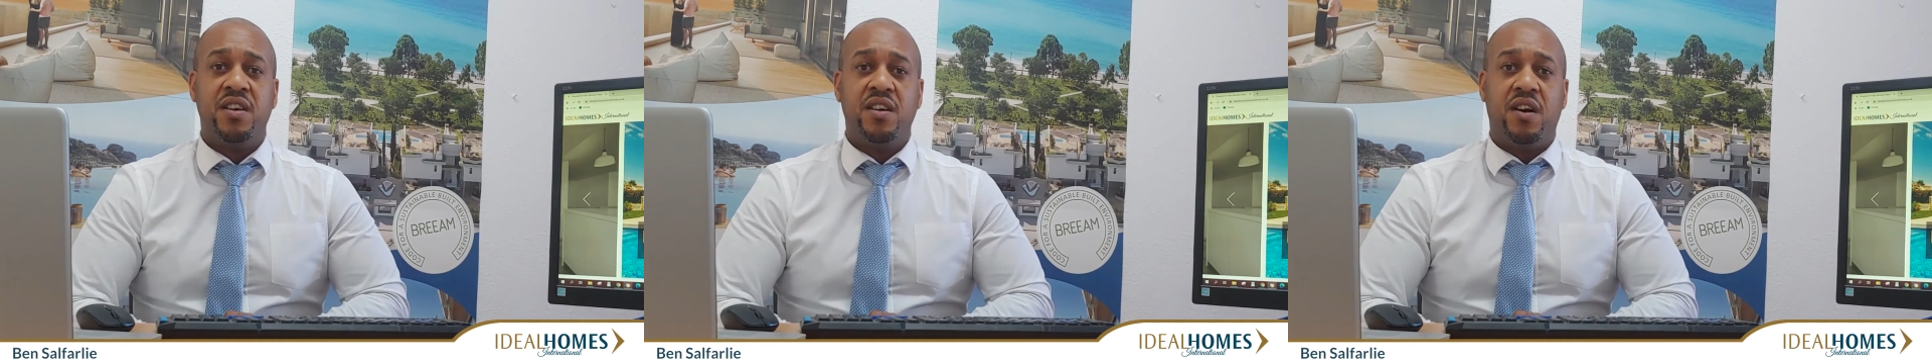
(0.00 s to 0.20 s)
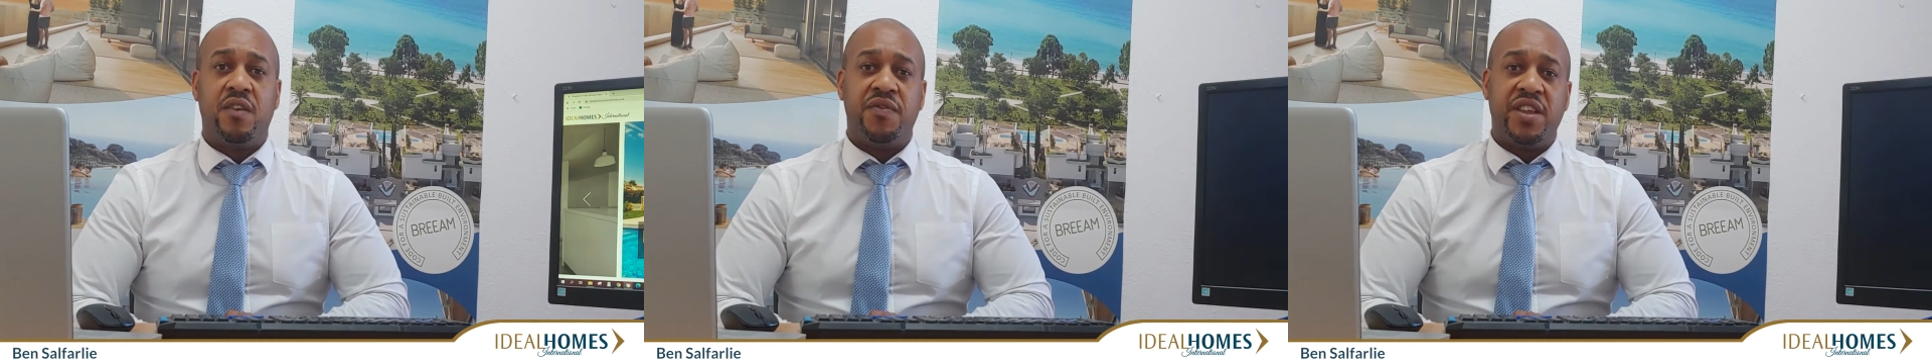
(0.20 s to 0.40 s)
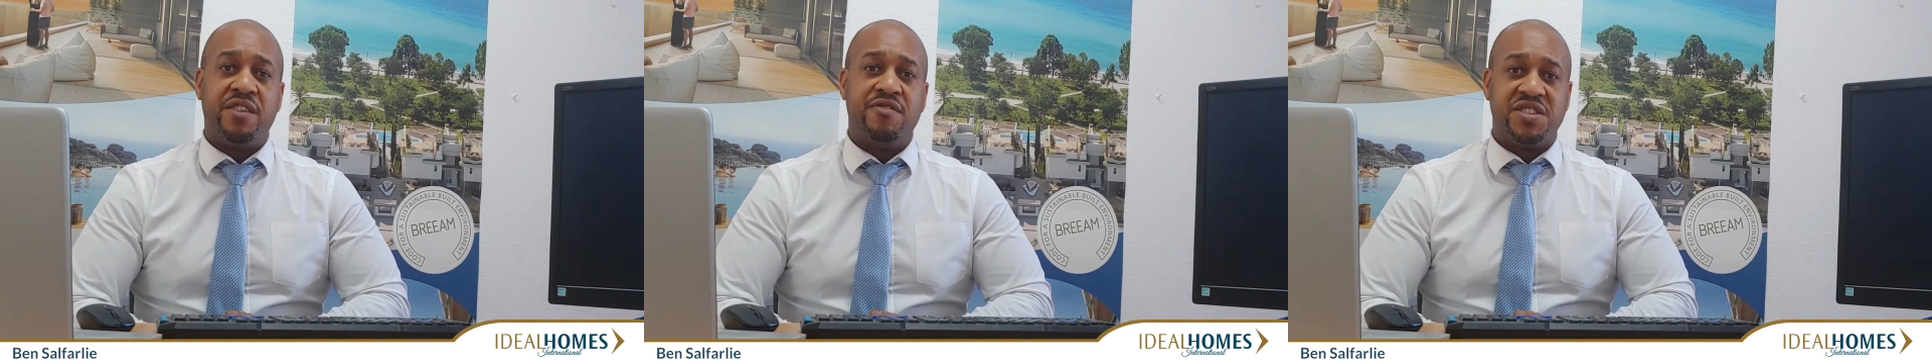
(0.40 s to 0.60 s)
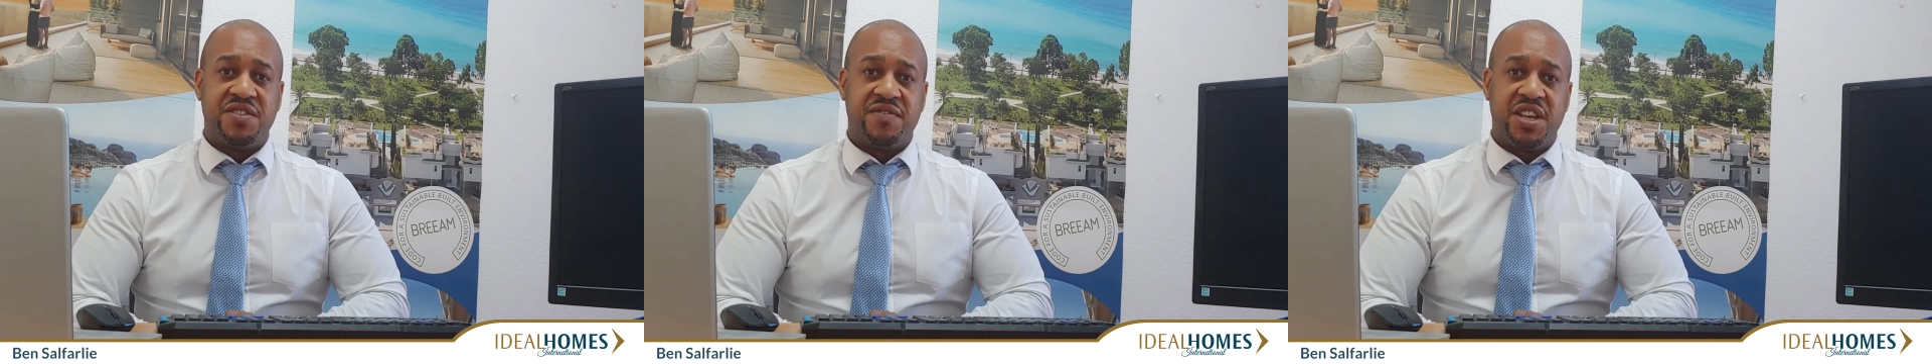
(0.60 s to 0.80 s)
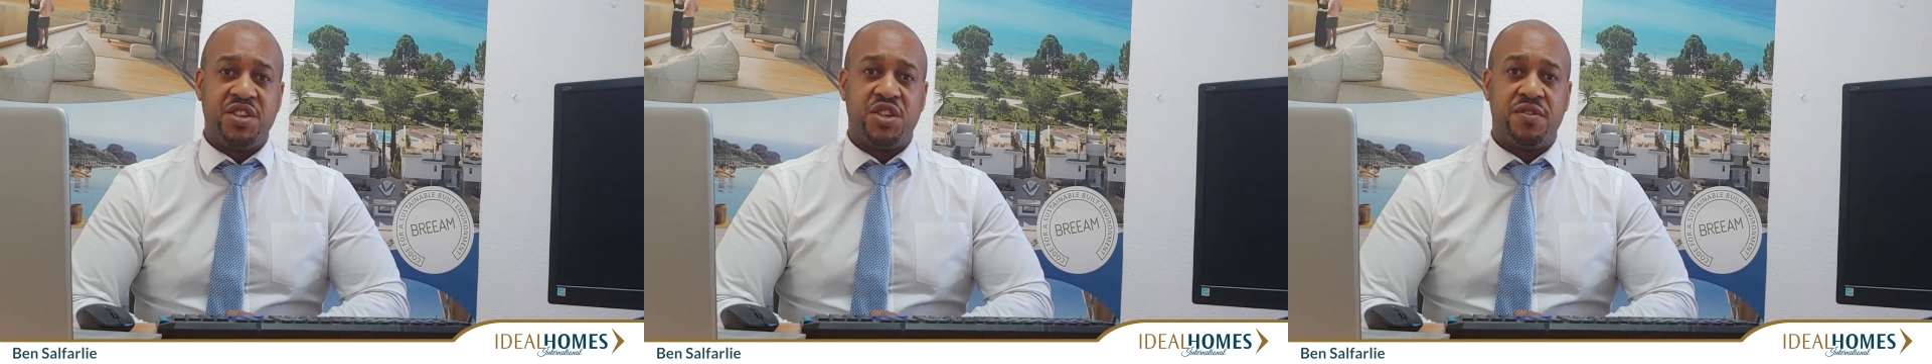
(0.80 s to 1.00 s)
on their
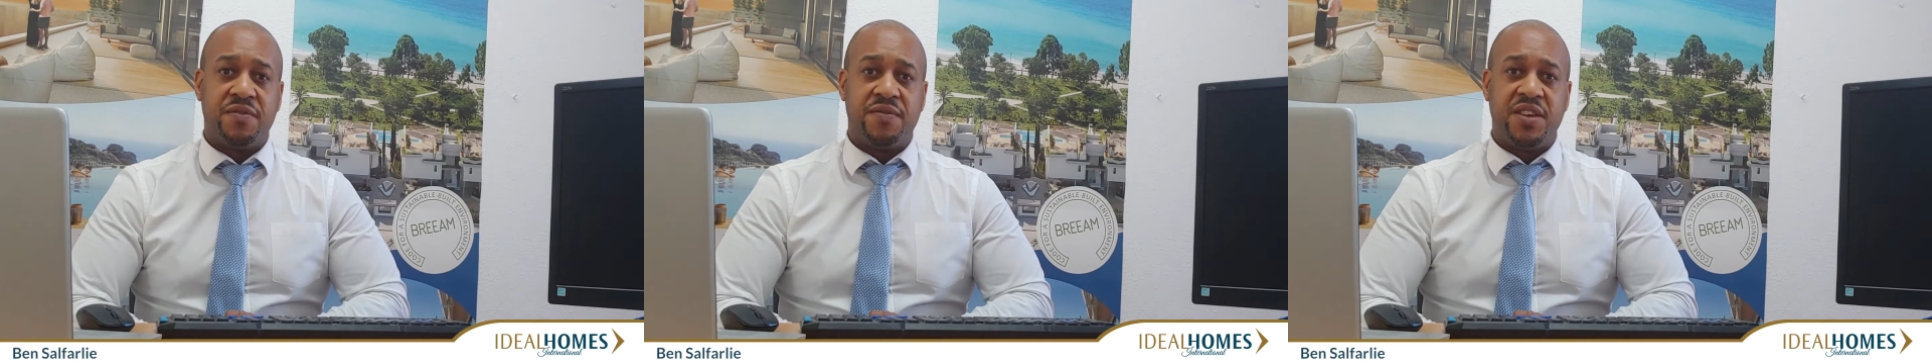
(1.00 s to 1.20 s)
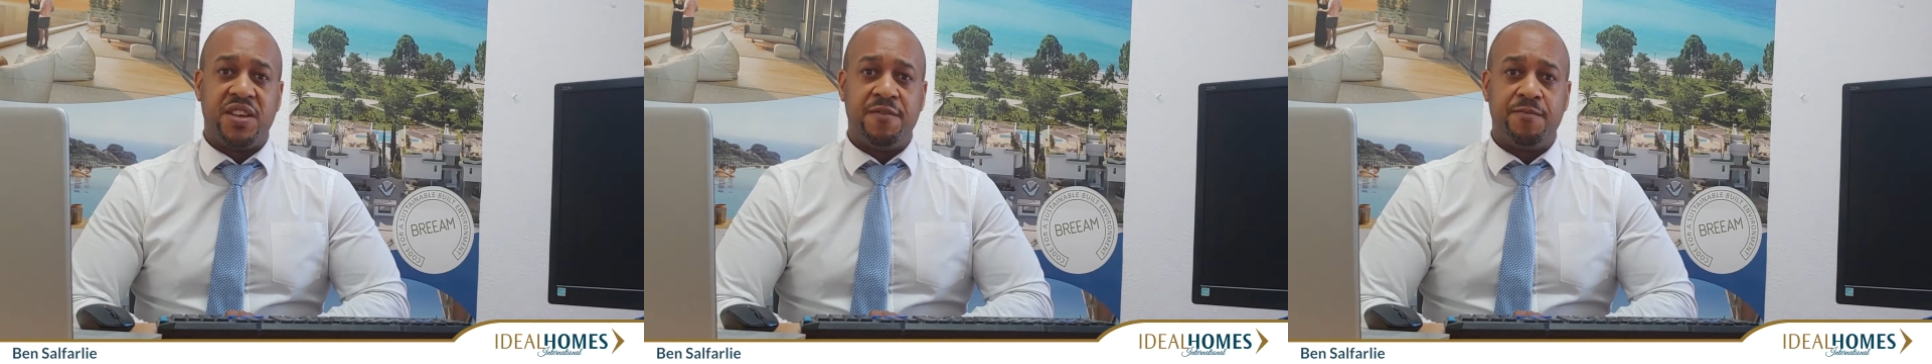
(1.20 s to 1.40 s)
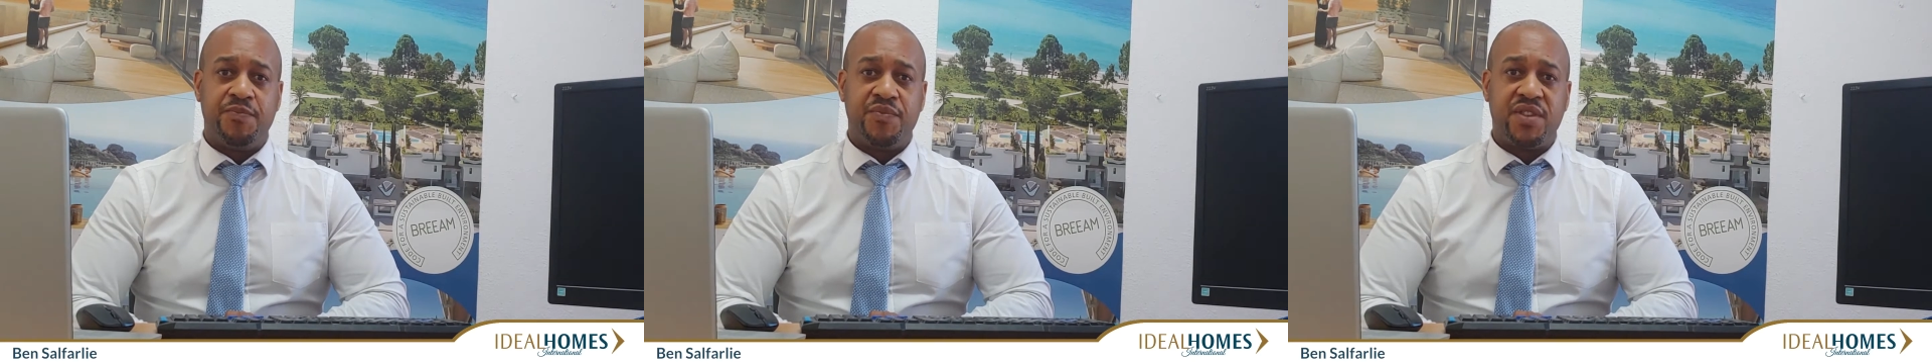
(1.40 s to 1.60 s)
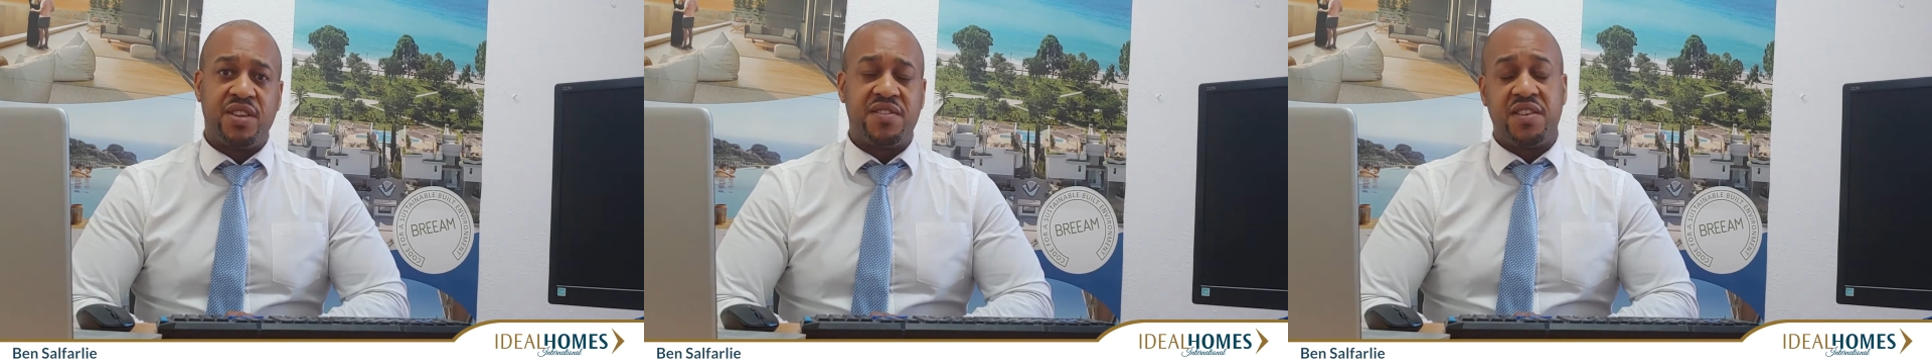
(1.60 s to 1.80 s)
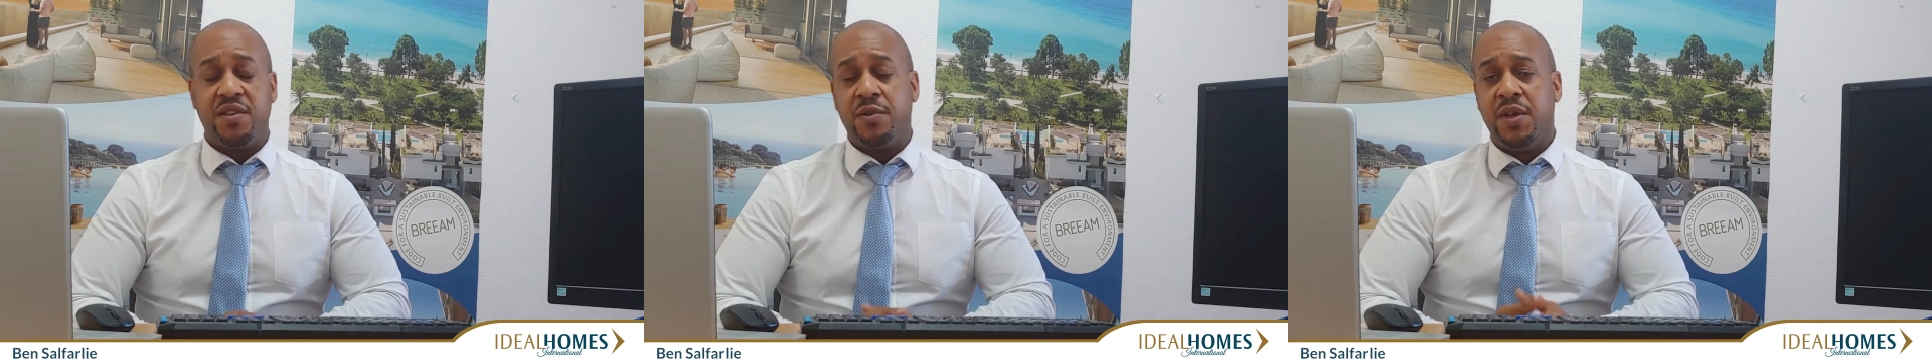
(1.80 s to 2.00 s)
reservation fee.
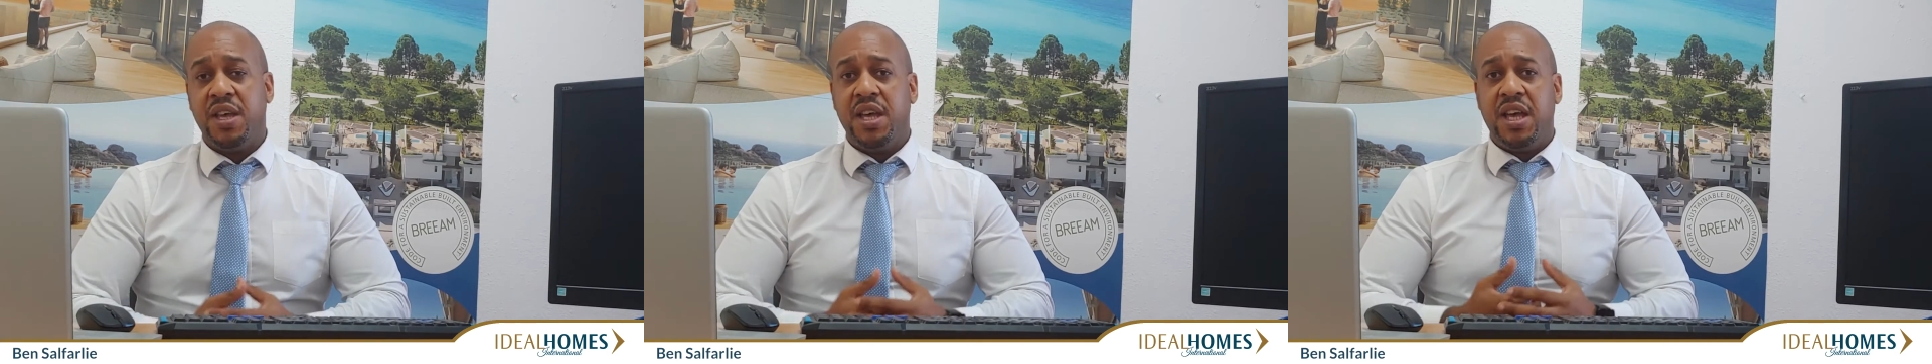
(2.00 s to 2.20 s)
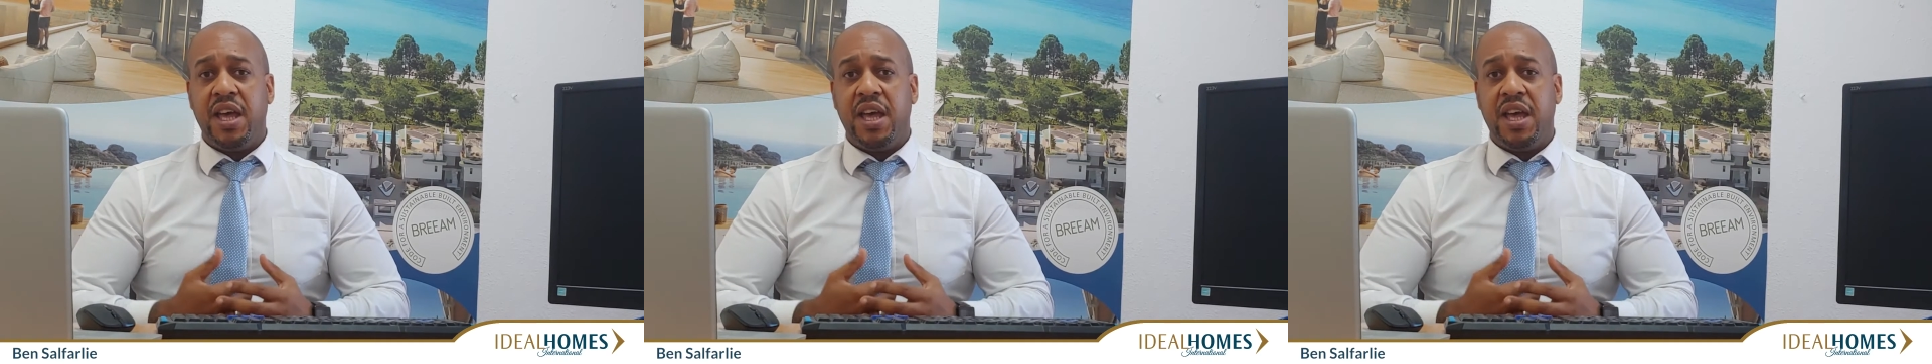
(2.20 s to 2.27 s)
So